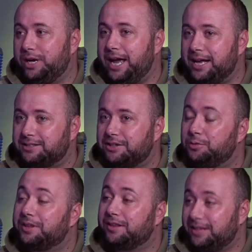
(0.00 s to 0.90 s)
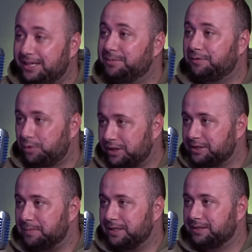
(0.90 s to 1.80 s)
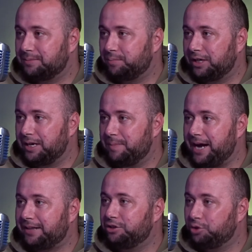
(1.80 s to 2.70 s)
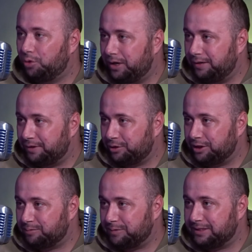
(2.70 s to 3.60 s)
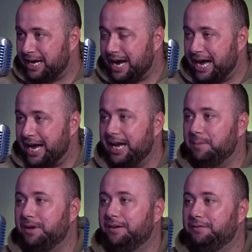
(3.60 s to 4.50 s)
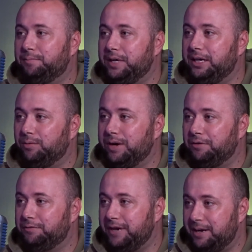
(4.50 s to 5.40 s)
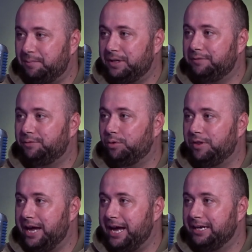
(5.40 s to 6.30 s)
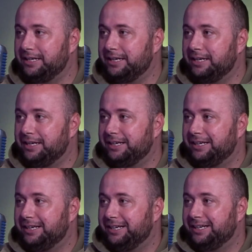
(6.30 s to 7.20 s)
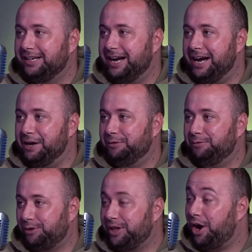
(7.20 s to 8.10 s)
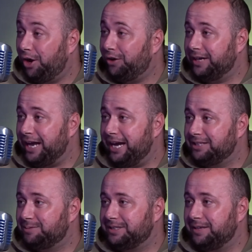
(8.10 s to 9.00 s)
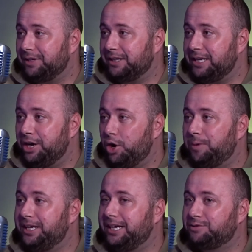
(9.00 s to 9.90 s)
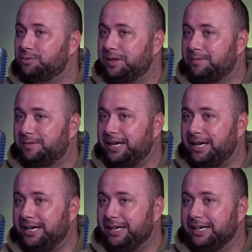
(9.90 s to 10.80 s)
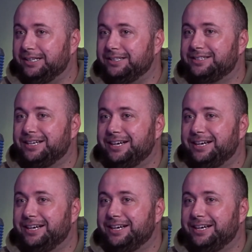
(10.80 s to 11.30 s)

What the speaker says: it has to do with the themes of Christmas, bringing back the joy of the Christmas time, of being around family for that holiday specifically, opening gifts with kids.